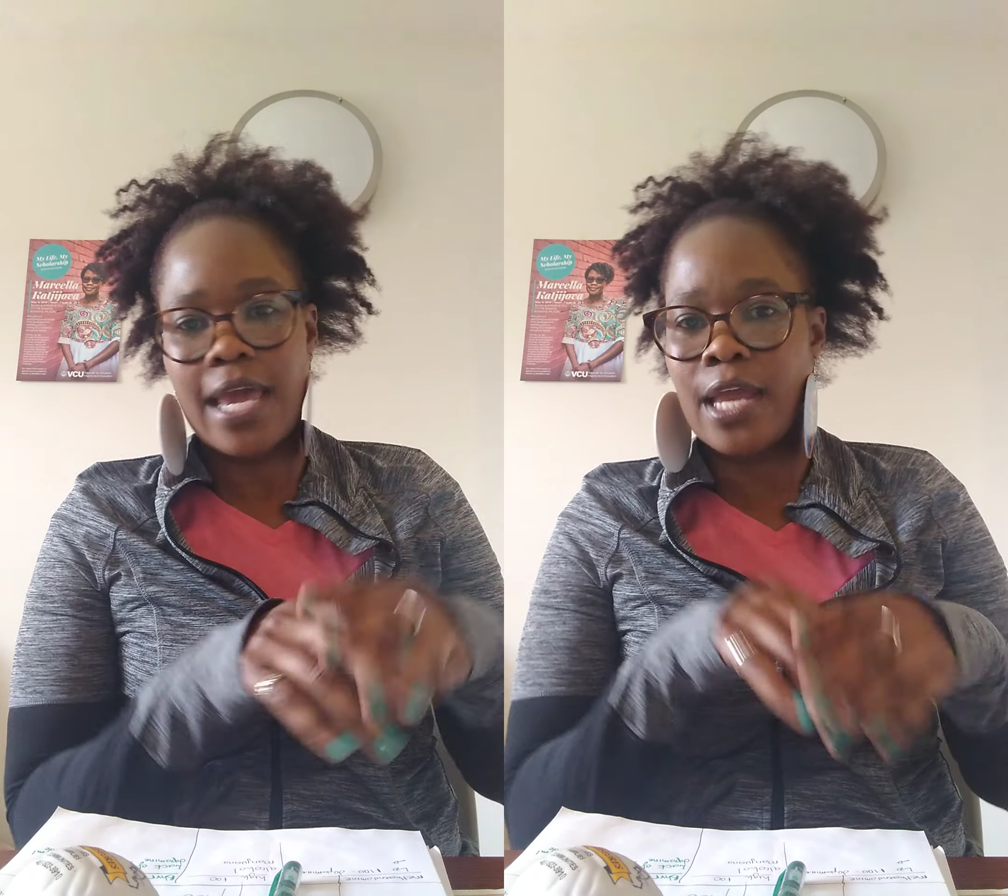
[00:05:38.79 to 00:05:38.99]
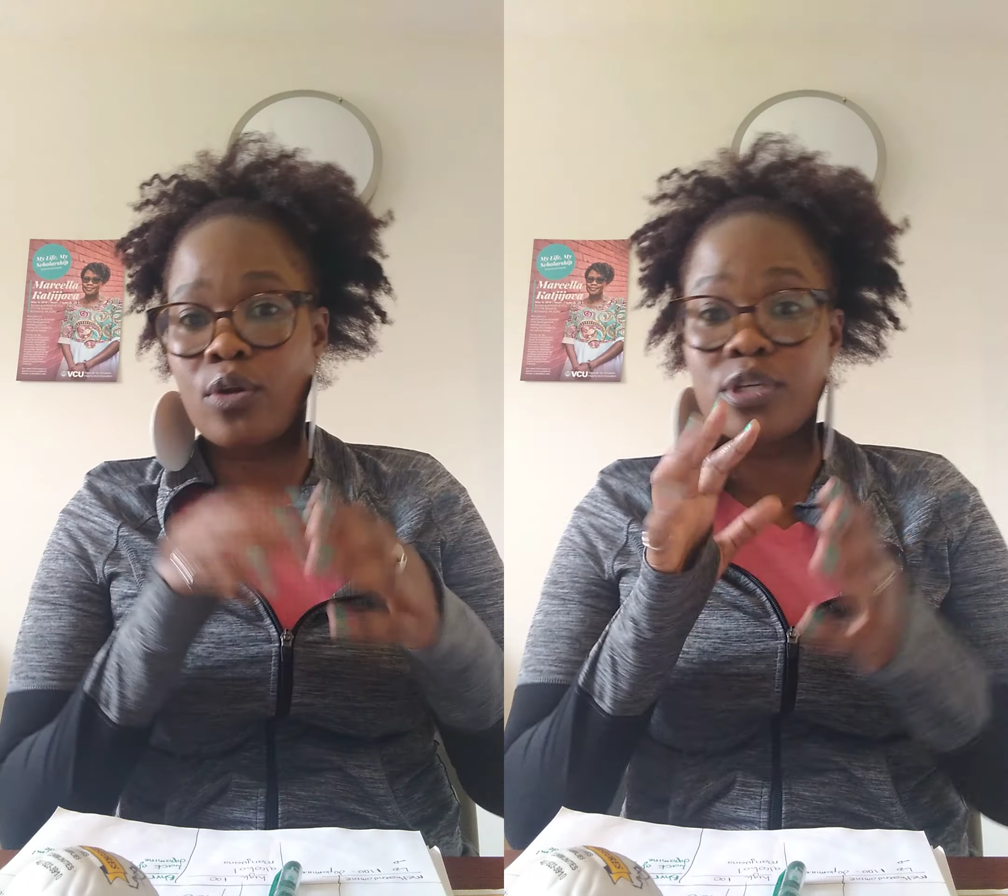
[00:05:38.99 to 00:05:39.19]

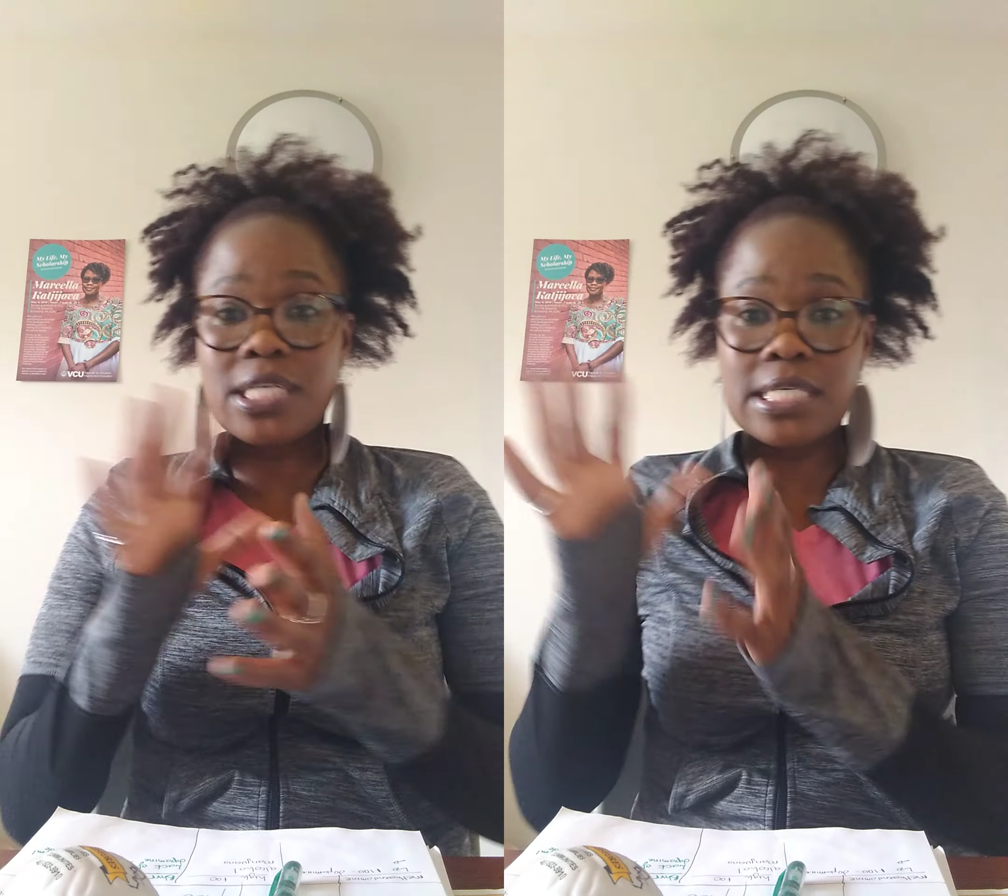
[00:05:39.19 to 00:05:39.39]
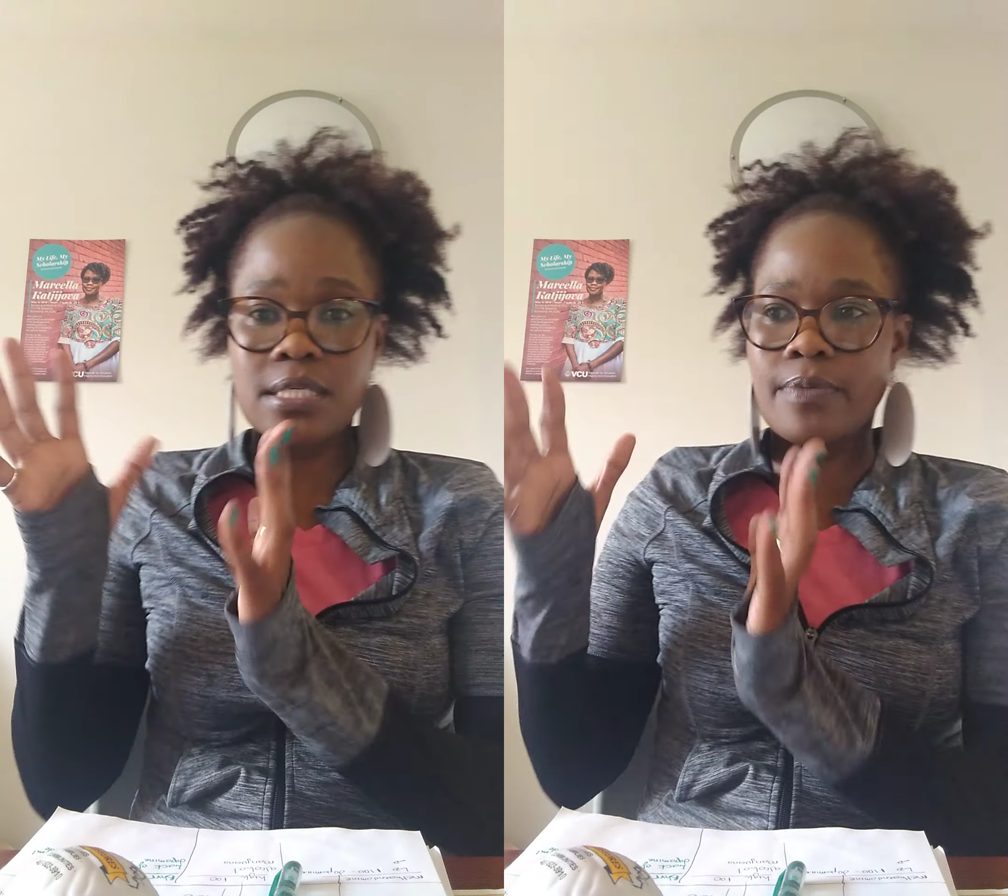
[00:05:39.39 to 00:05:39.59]
and not
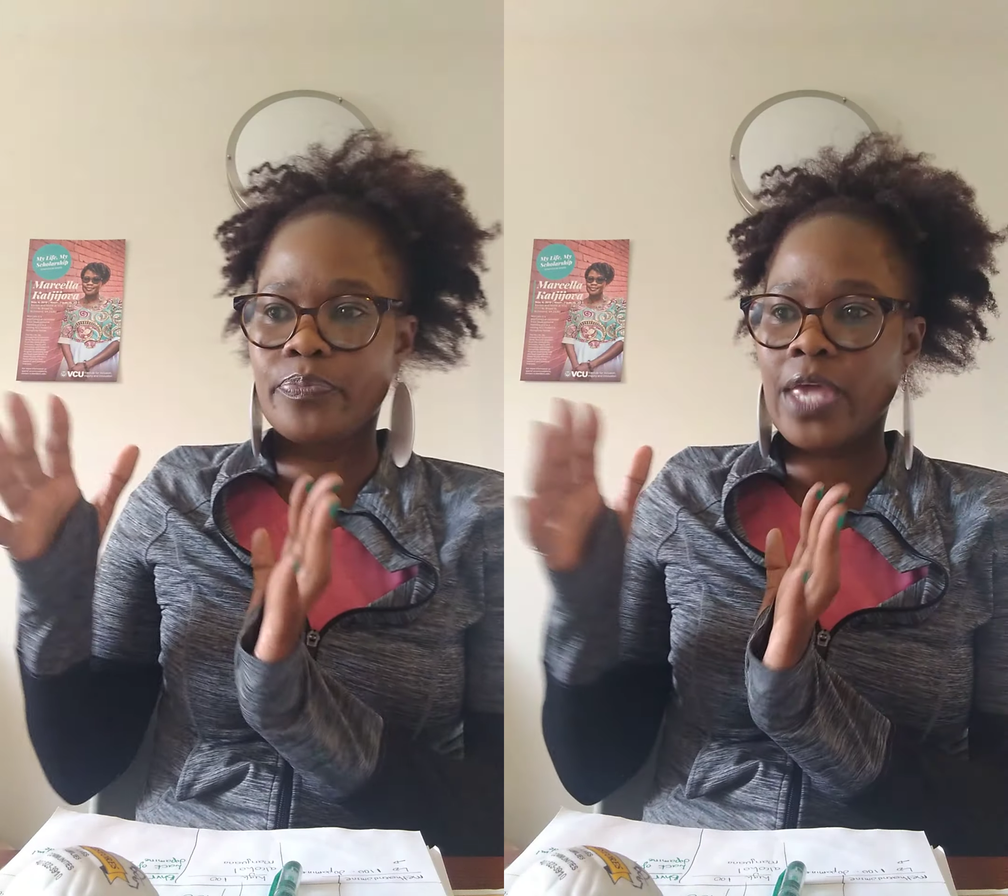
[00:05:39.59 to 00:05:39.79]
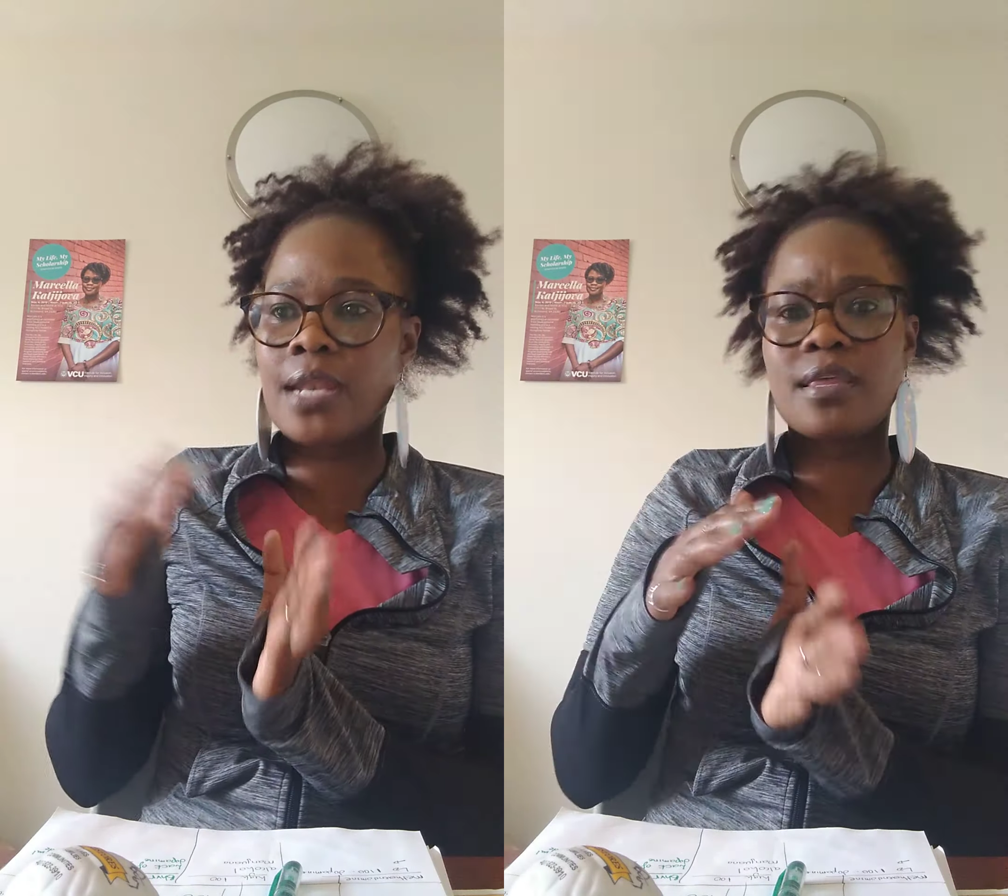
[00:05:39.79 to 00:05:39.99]
just
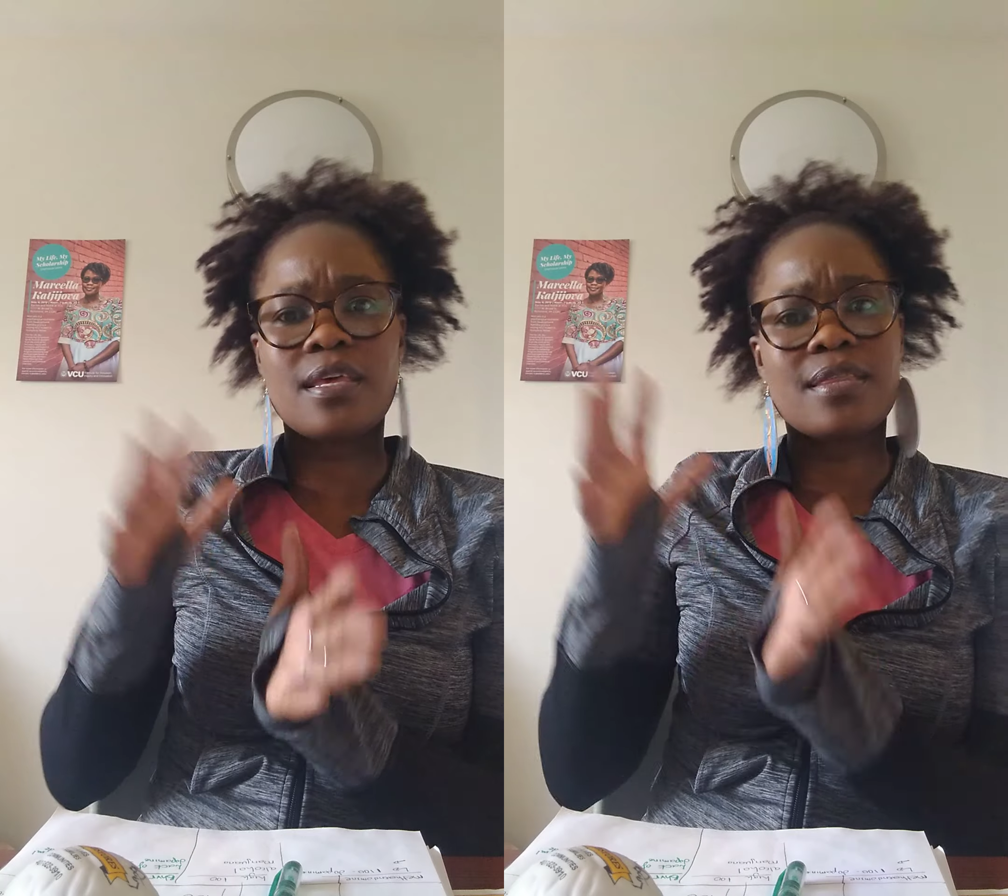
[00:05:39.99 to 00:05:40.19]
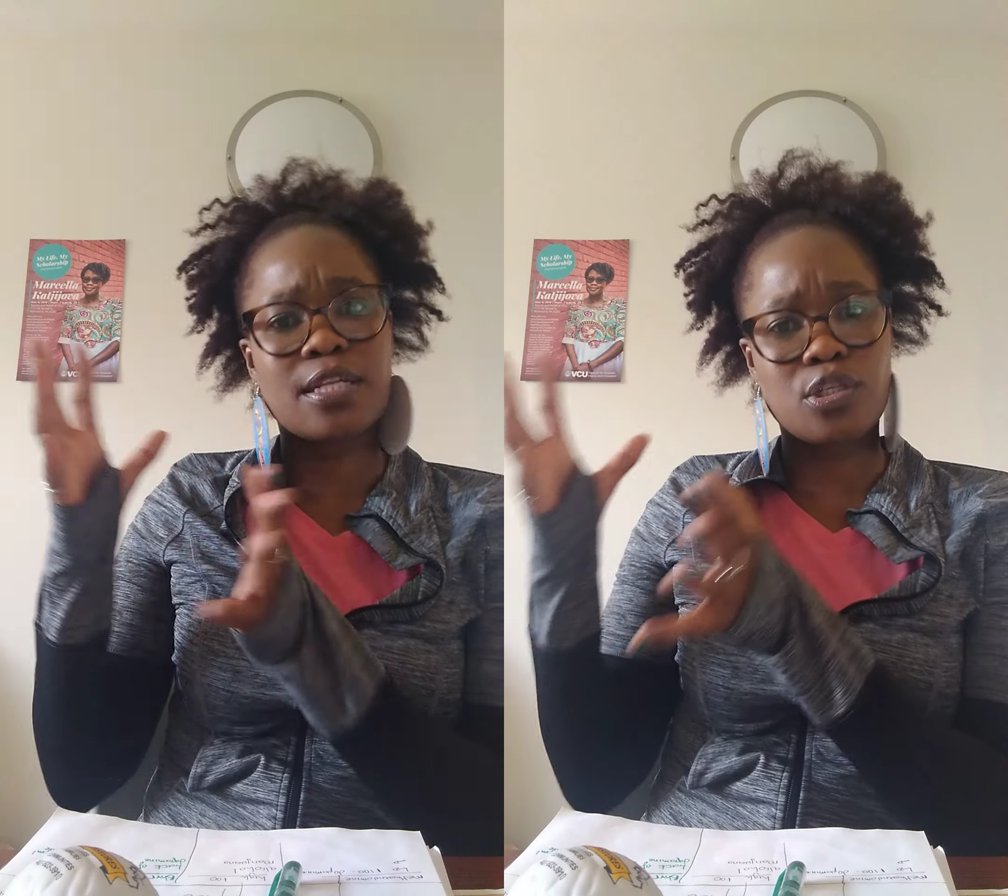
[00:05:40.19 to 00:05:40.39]

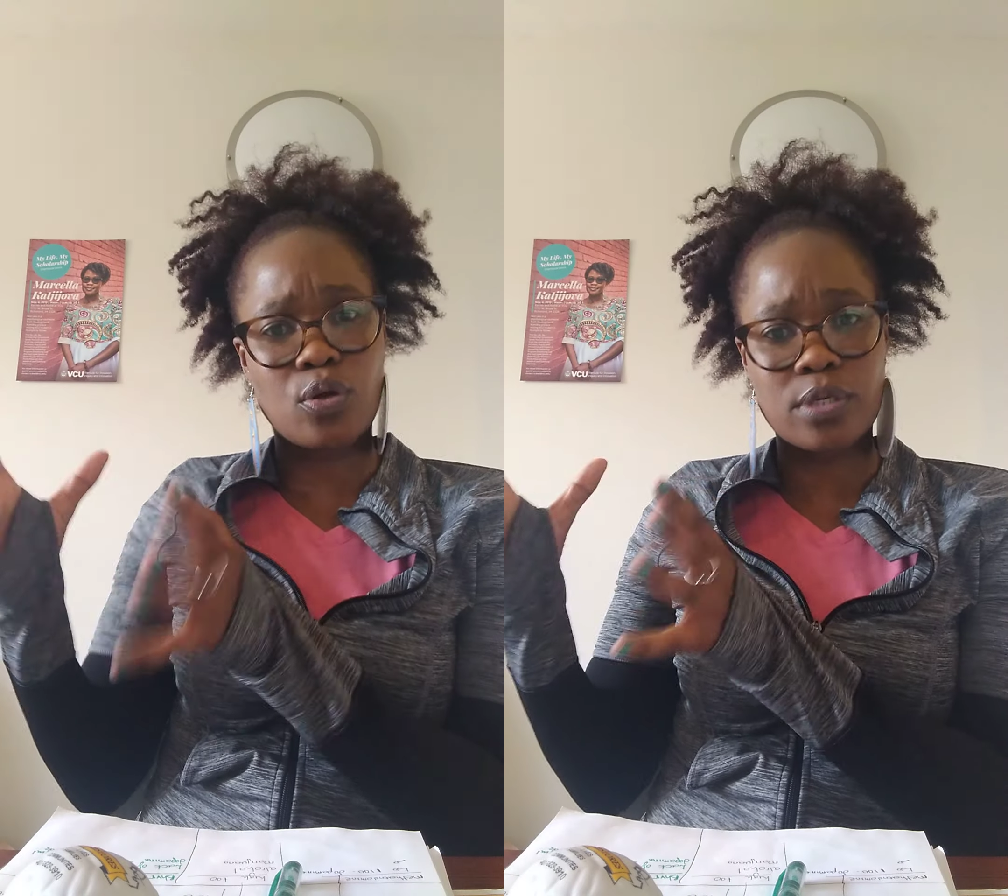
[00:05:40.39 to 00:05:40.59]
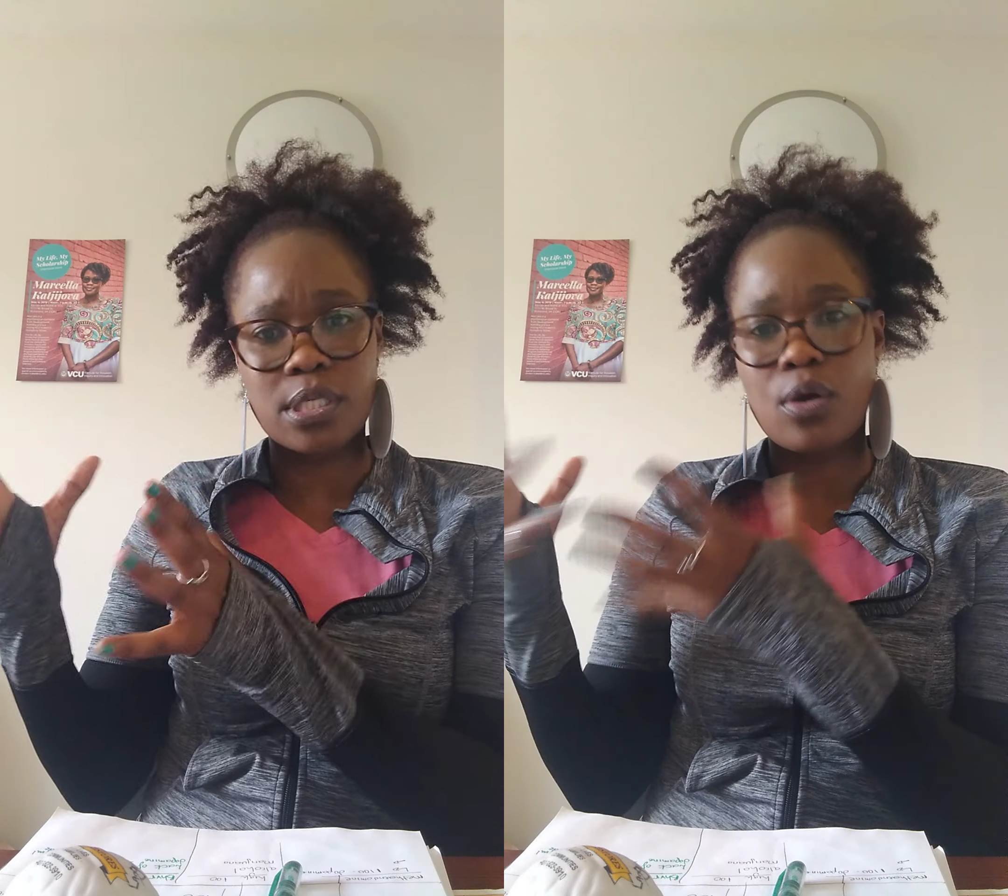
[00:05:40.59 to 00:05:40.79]
anything that's
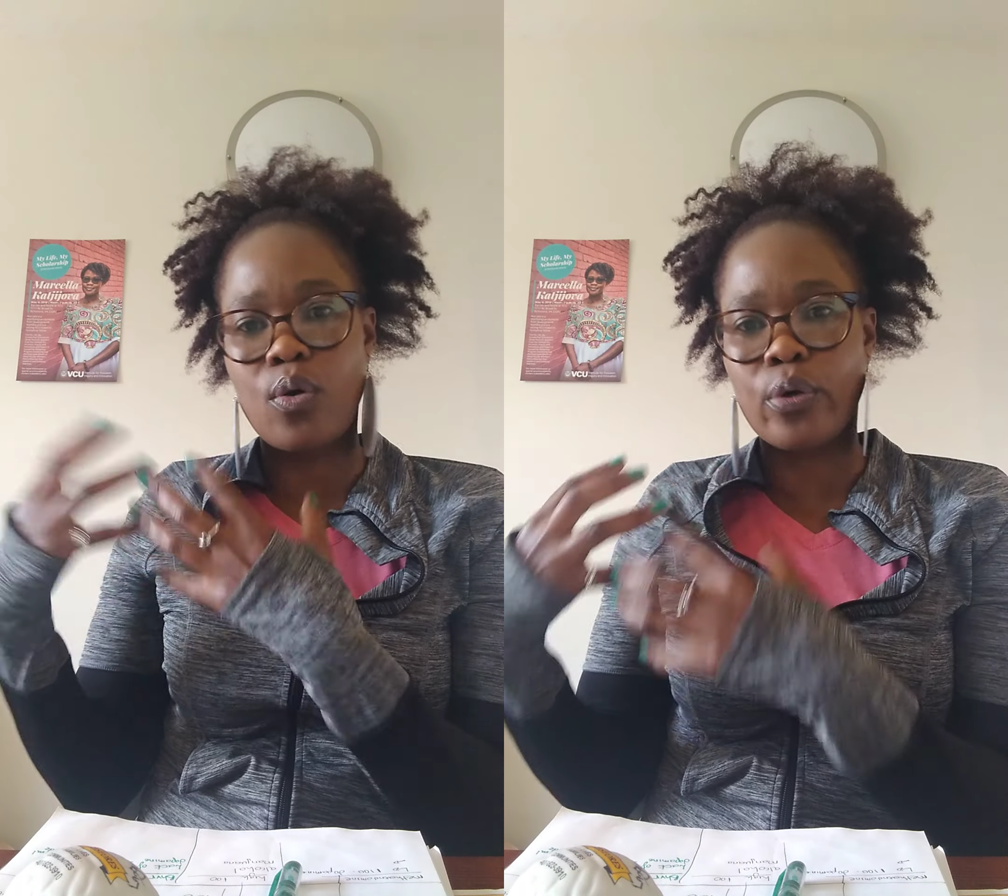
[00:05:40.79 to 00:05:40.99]
toxic.